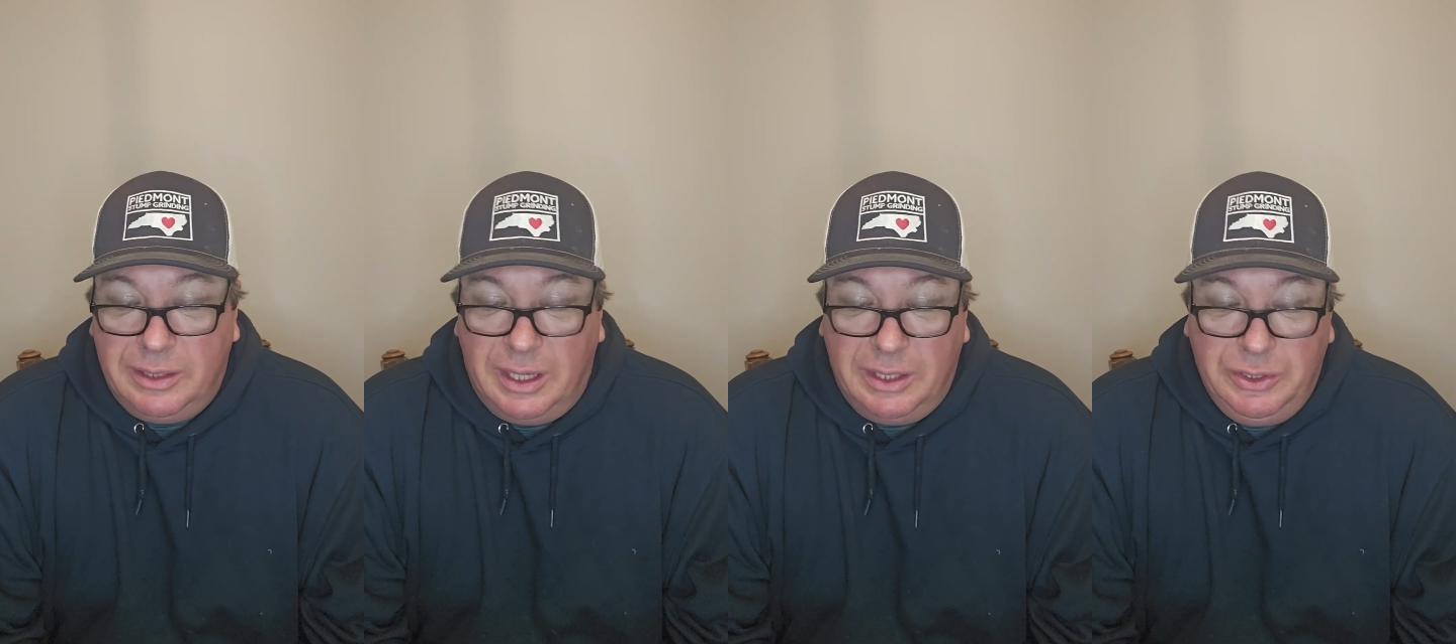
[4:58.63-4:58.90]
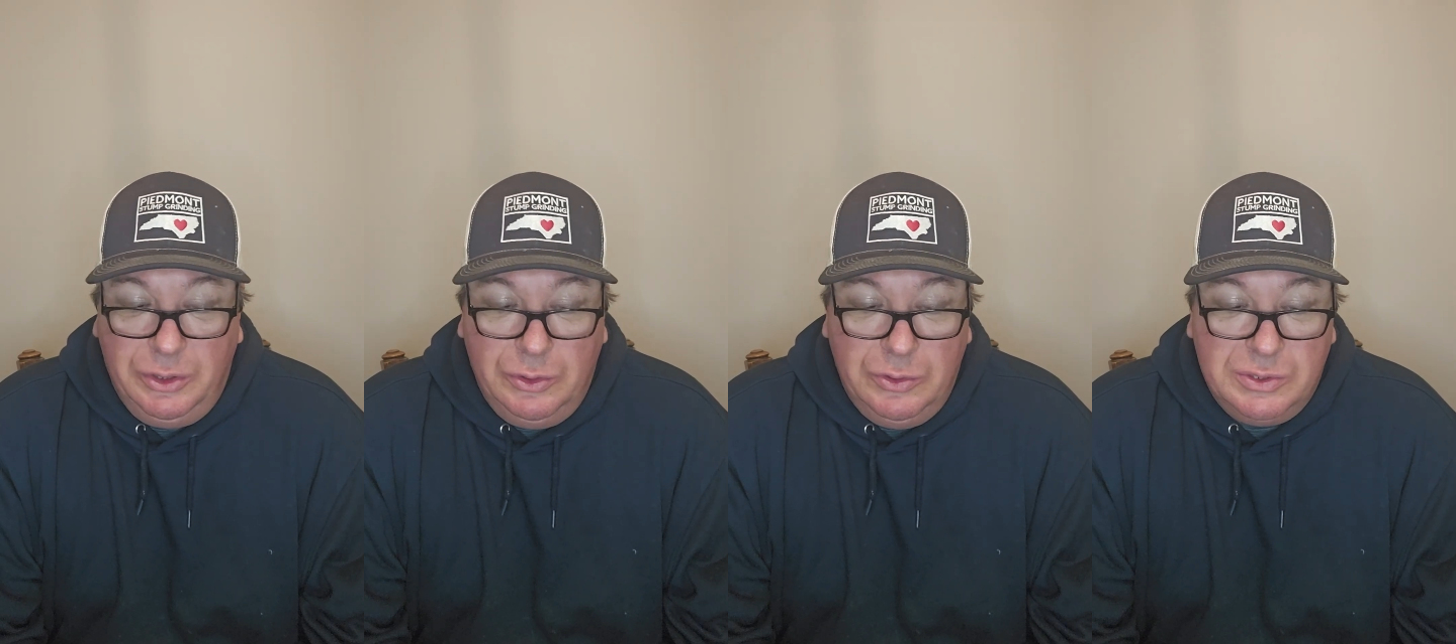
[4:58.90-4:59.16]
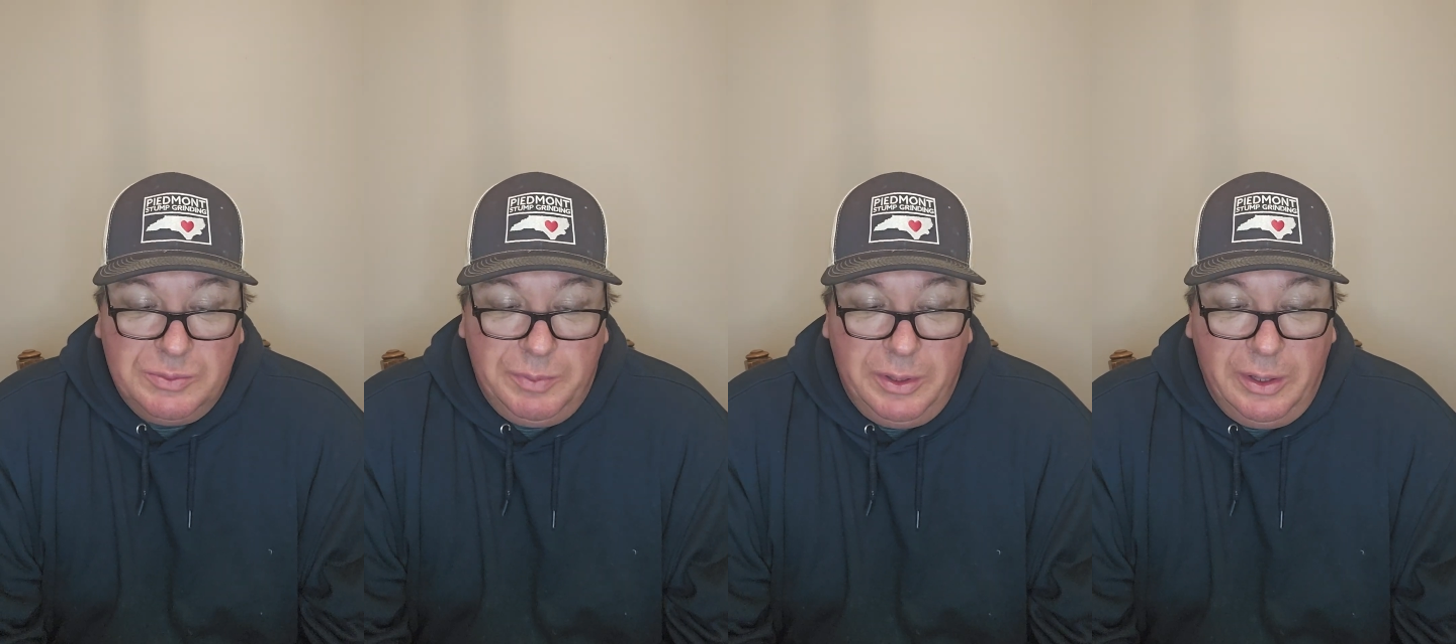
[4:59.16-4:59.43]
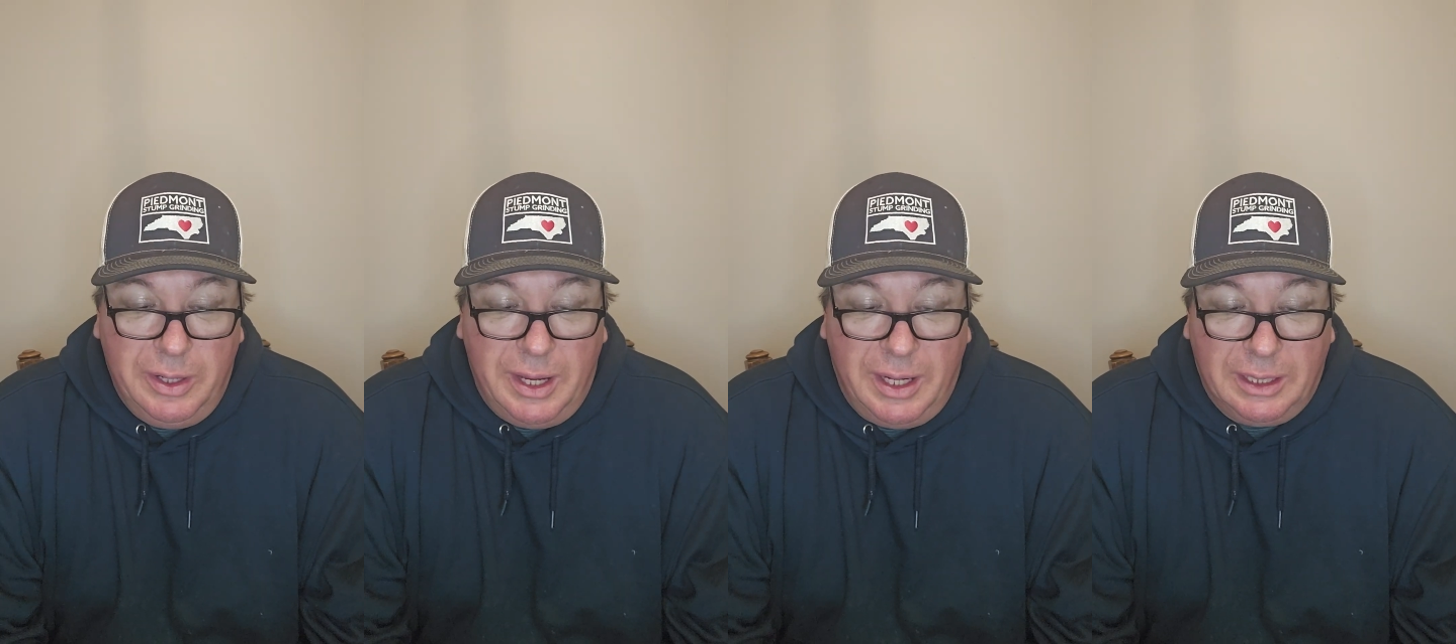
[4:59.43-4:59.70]
I use
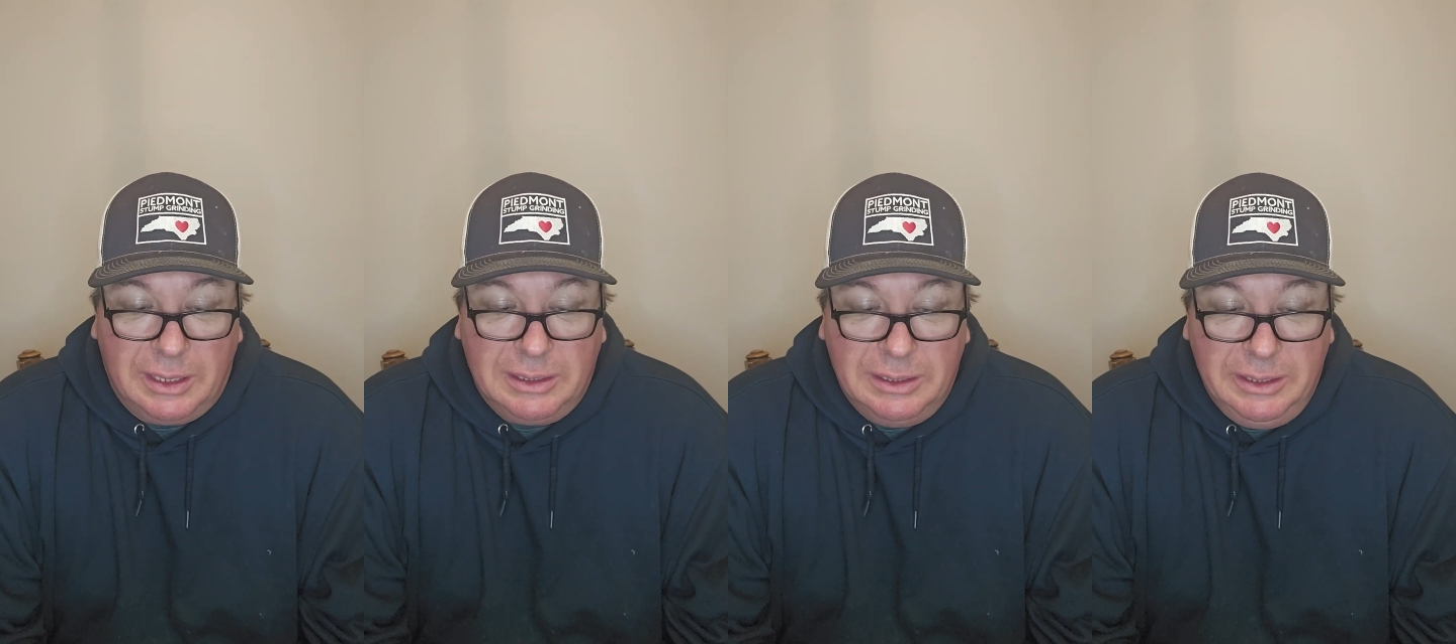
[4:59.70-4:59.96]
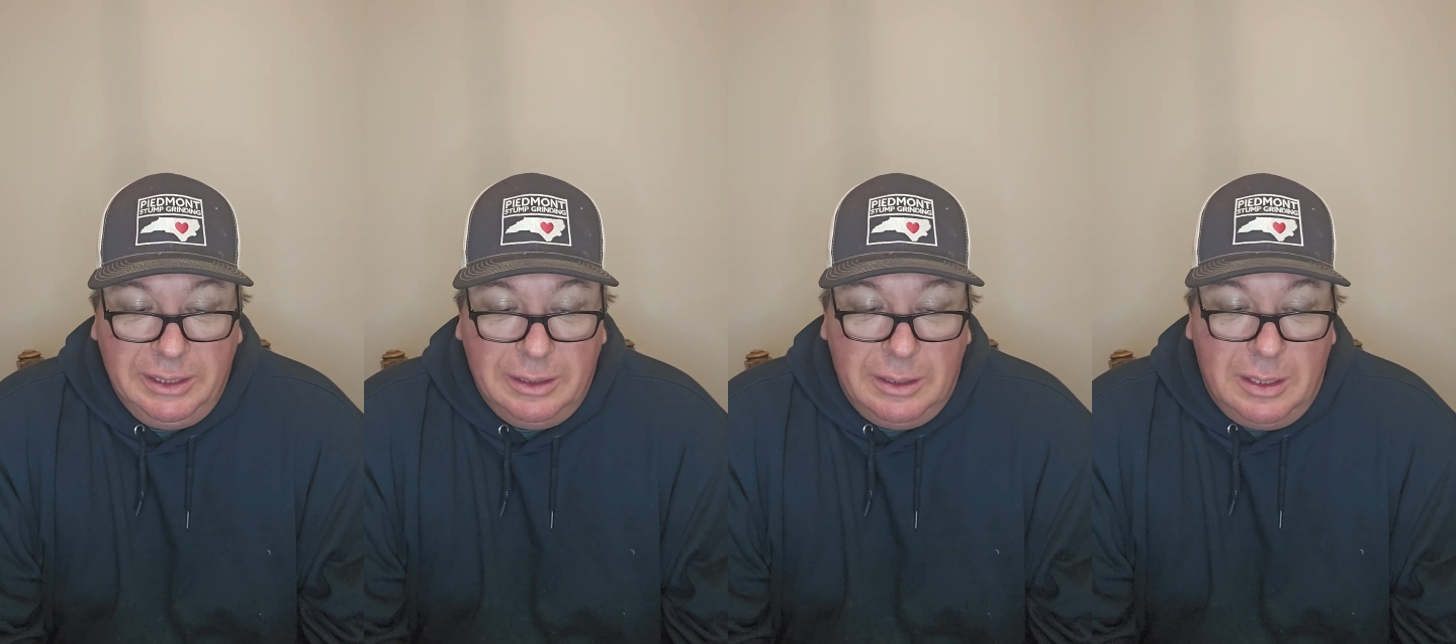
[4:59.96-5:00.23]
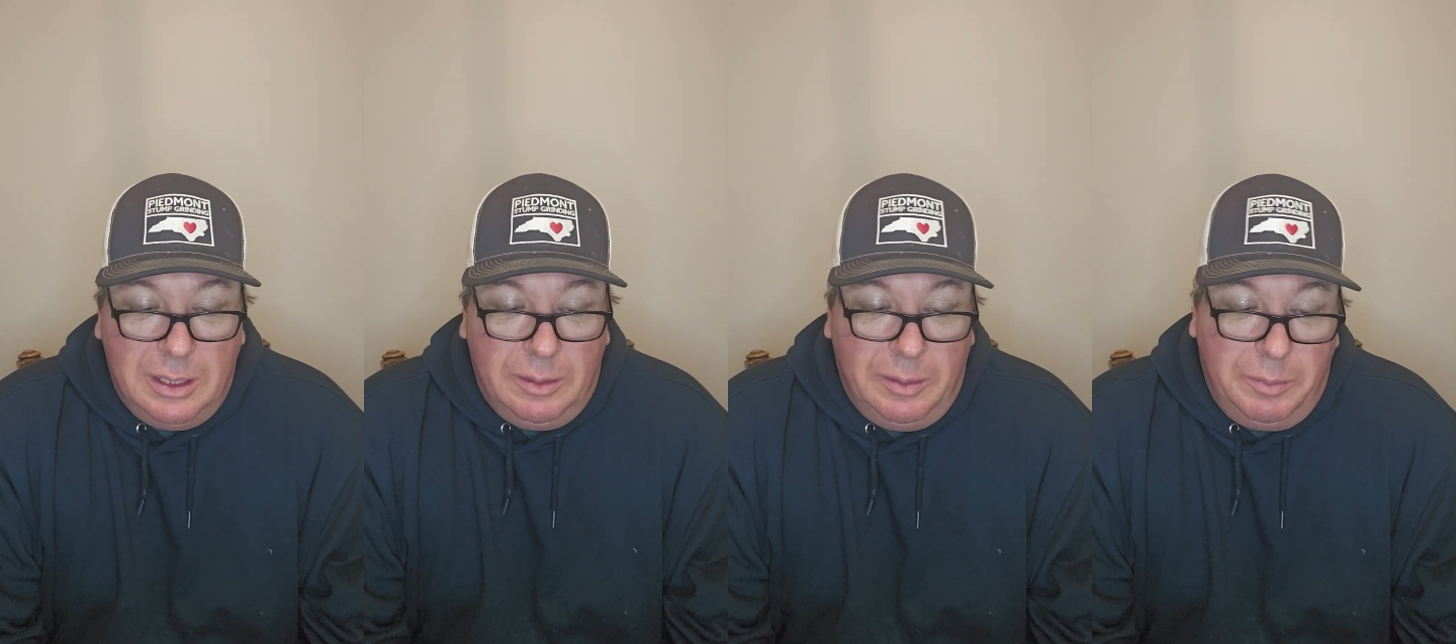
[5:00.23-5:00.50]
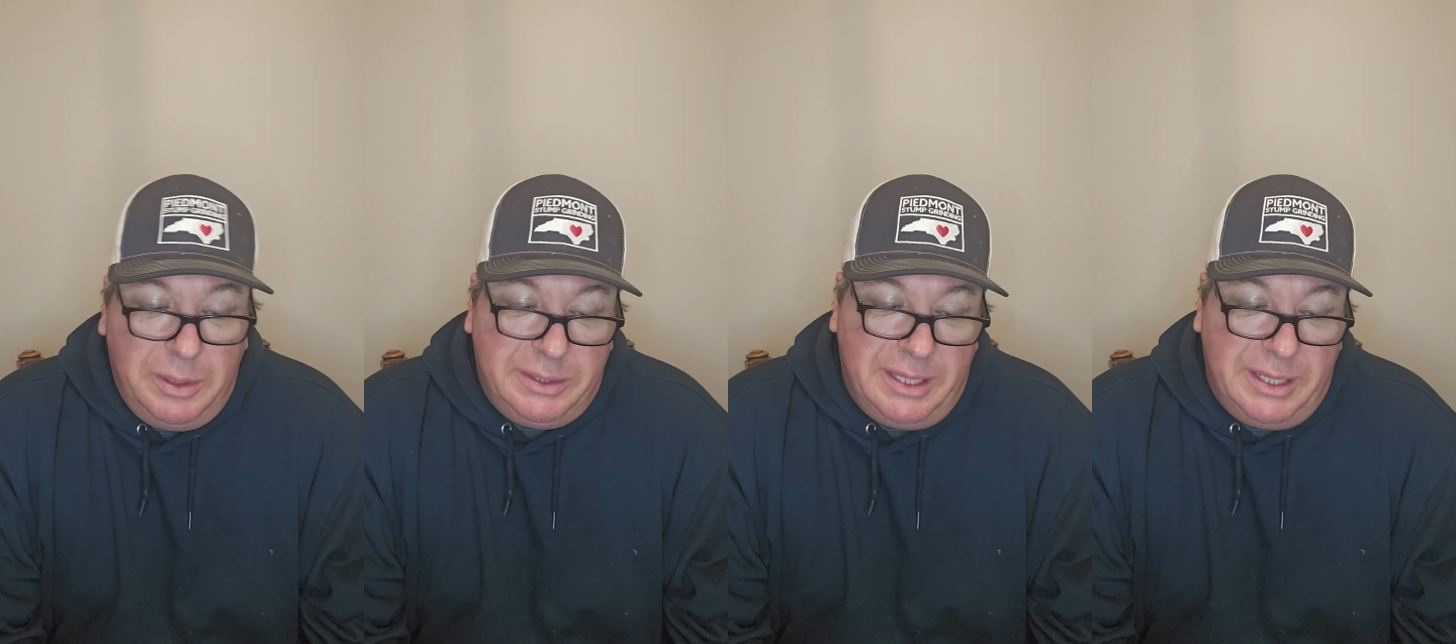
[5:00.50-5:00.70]
periodically. but